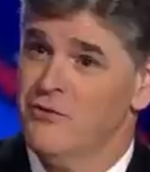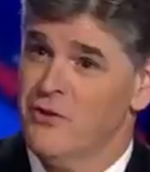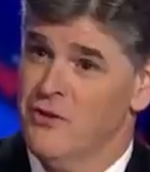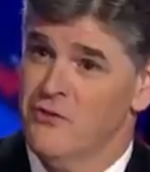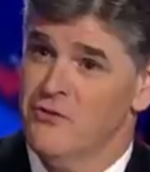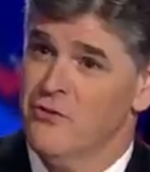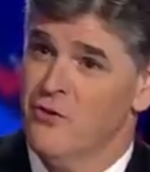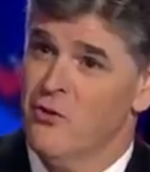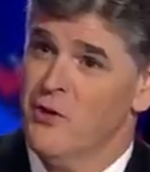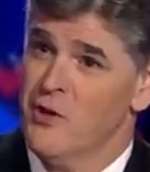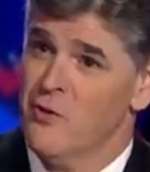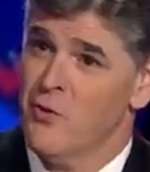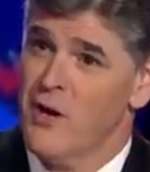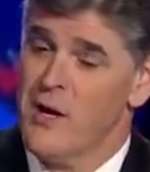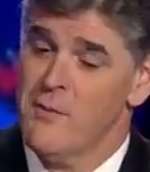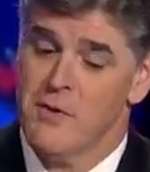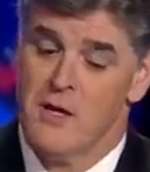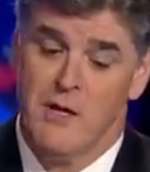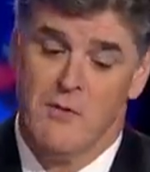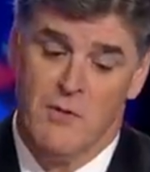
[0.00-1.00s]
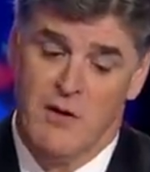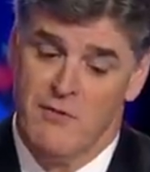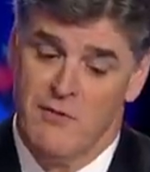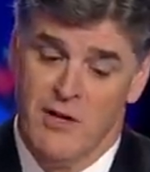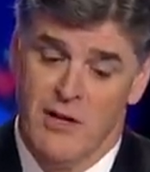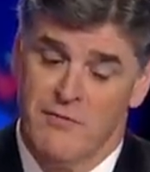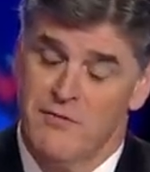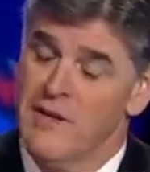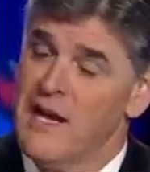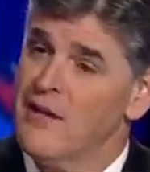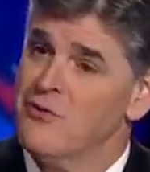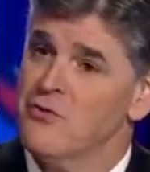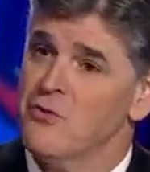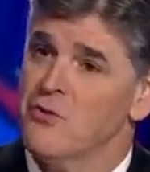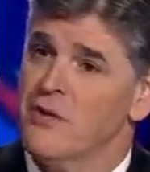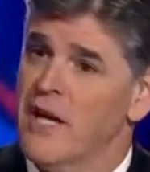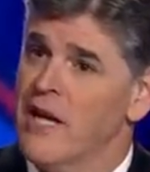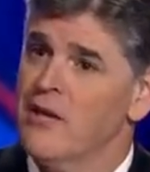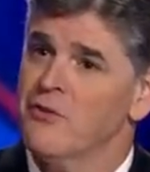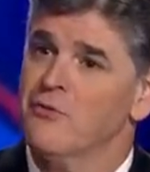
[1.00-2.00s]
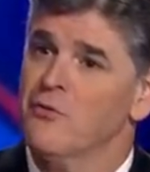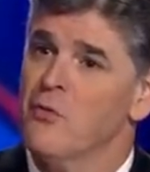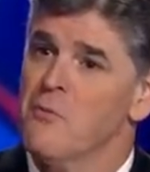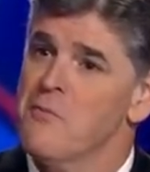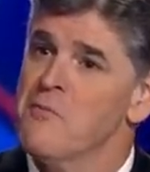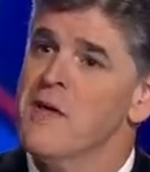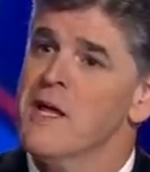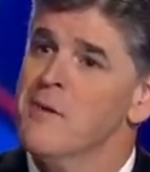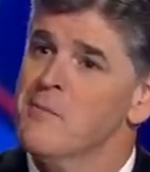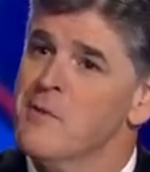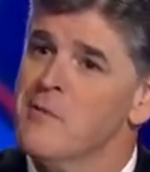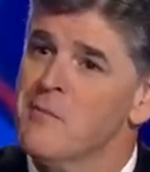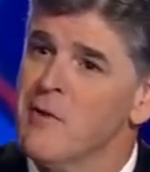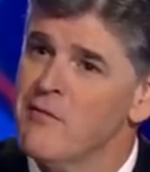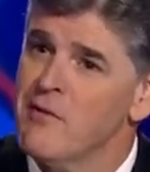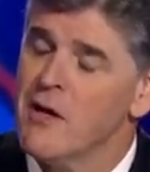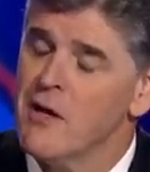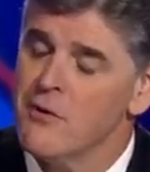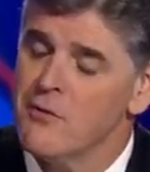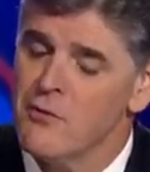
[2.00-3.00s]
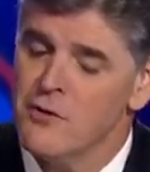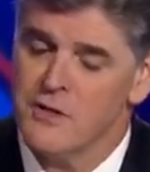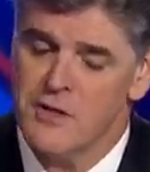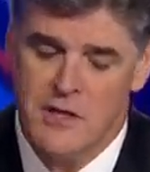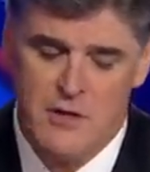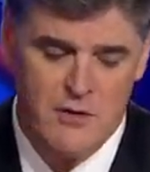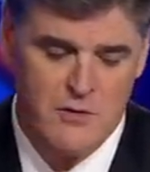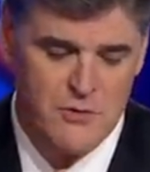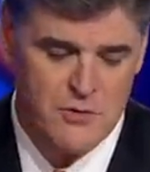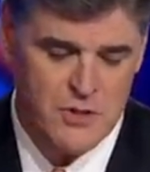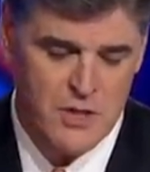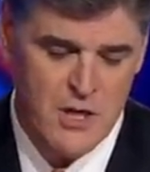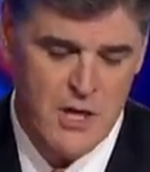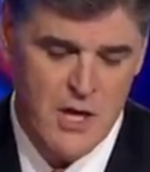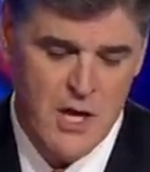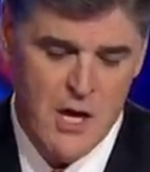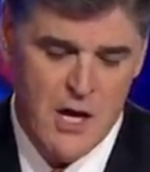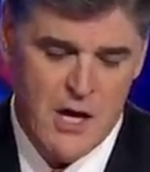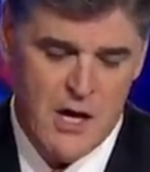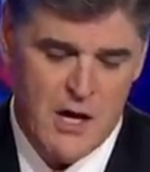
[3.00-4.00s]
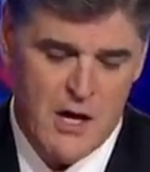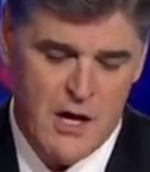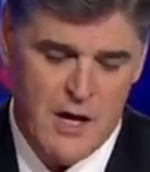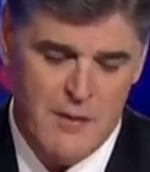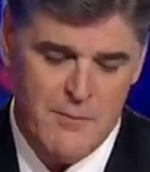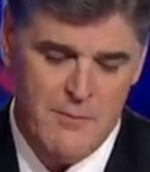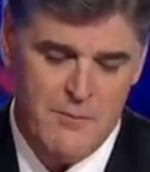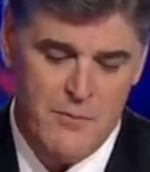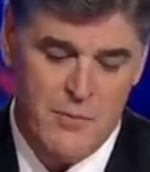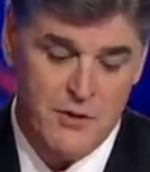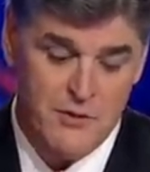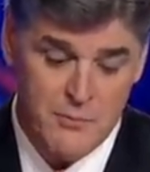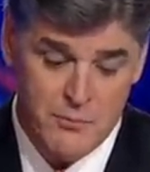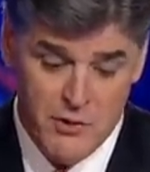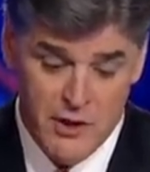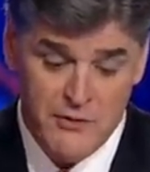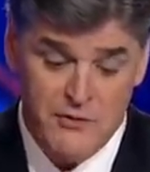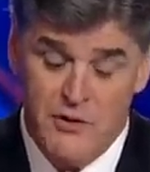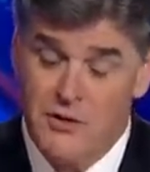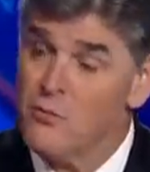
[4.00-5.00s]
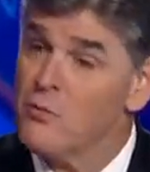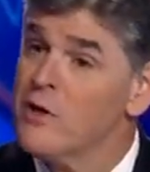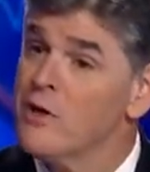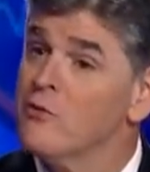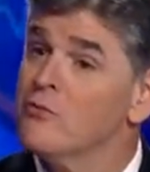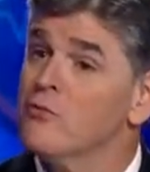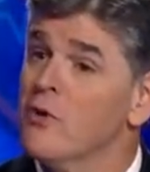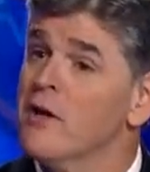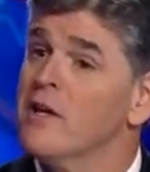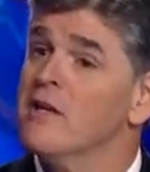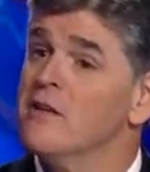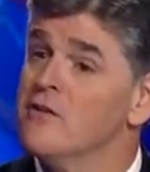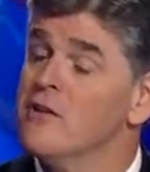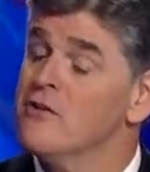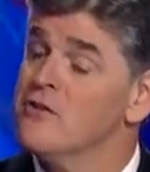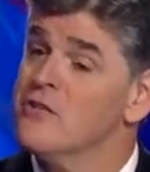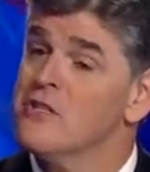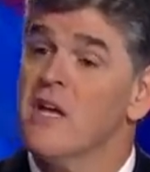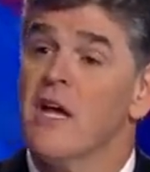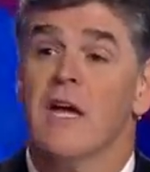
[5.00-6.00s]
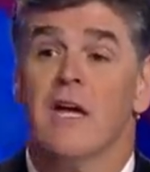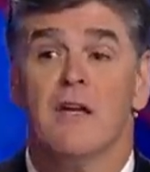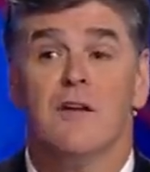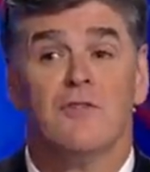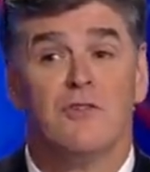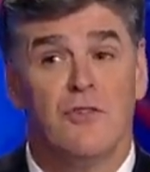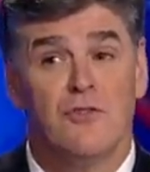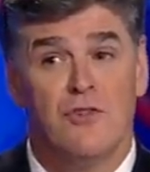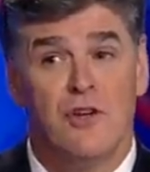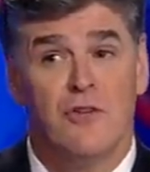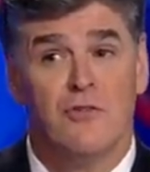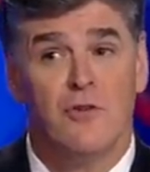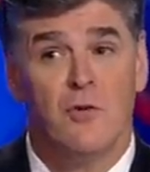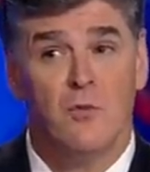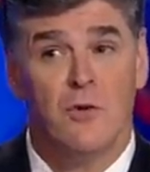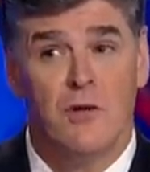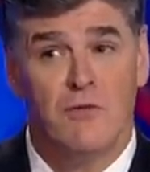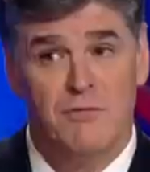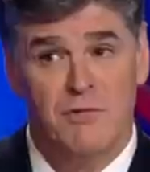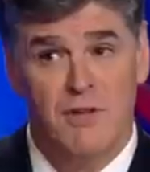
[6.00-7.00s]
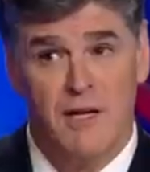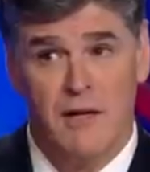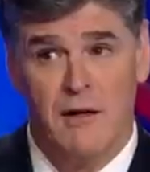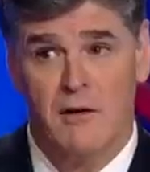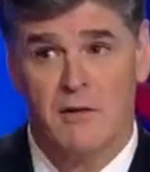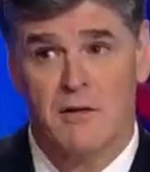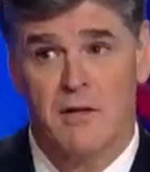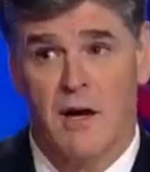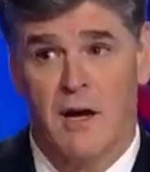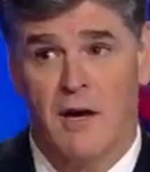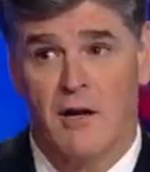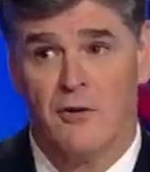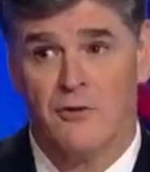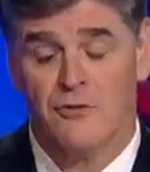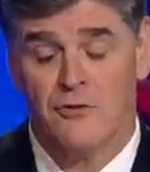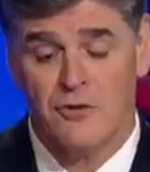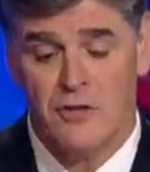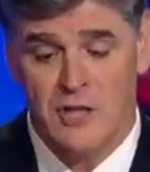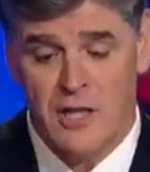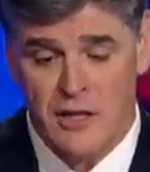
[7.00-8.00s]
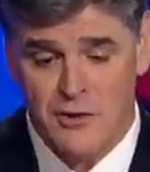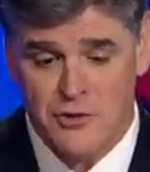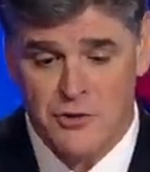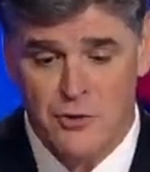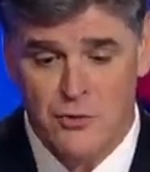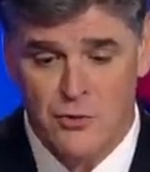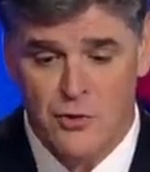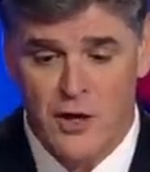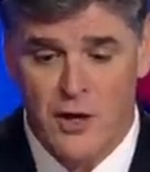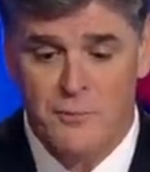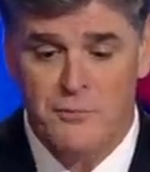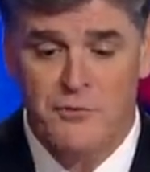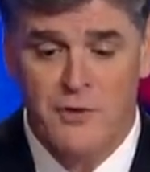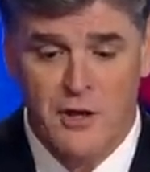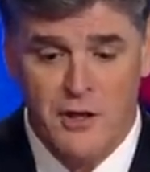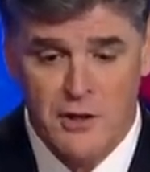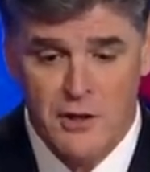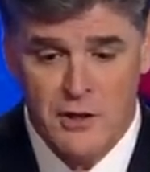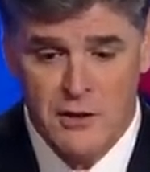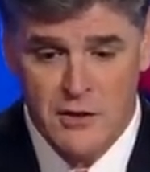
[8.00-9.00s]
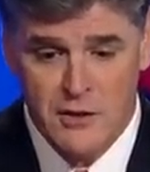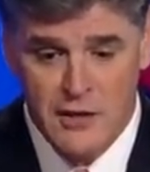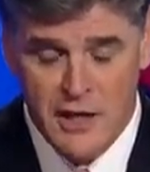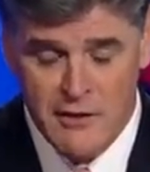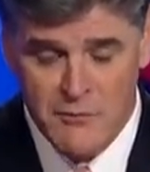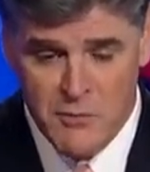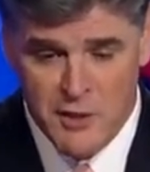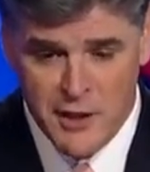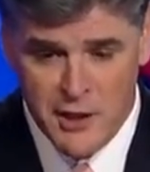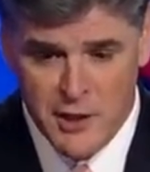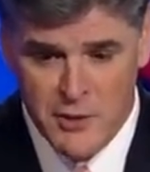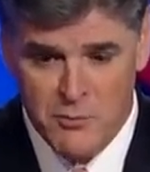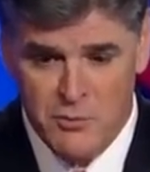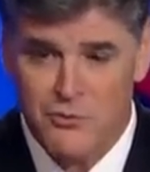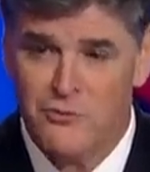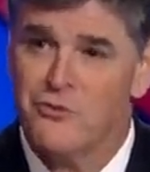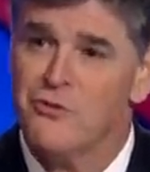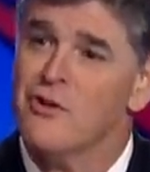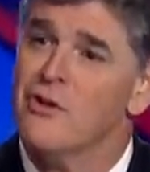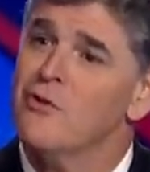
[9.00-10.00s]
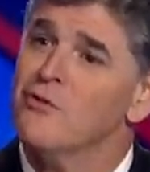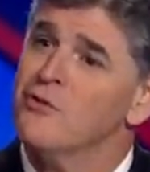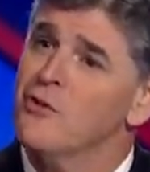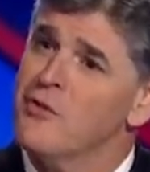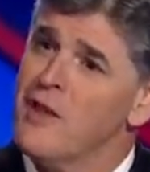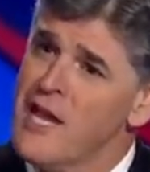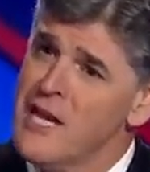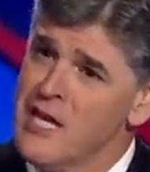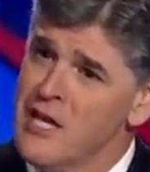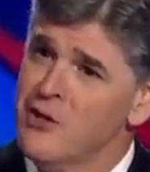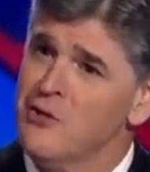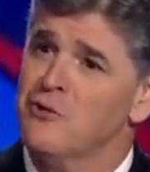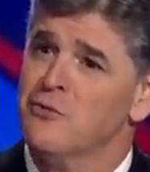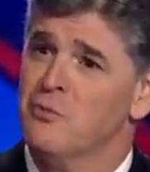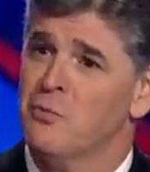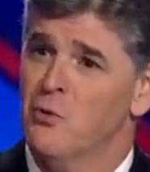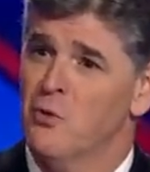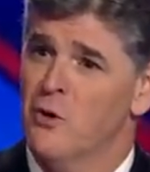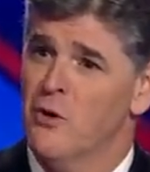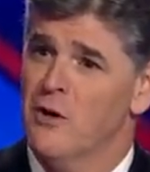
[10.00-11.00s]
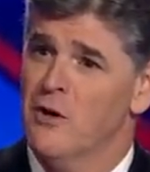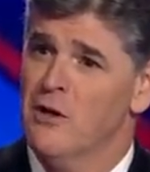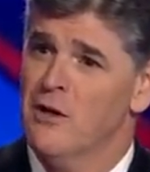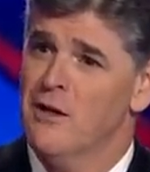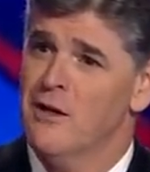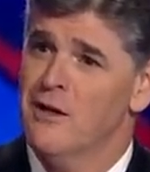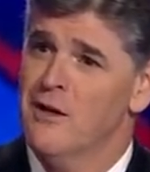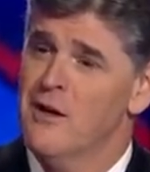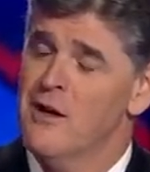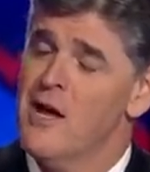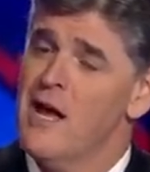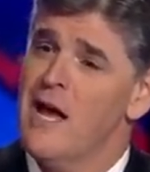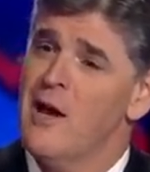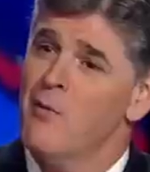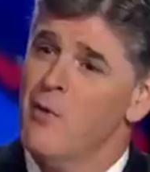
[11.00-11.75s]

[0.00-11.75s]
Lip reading: than Saudi Arabia, and we have enough natural gas for a minimum of 100 years. But the president, when he was running, he did suggest that we inflate our tires, get tune-ups, and he gave money to Brazil so they can explore, and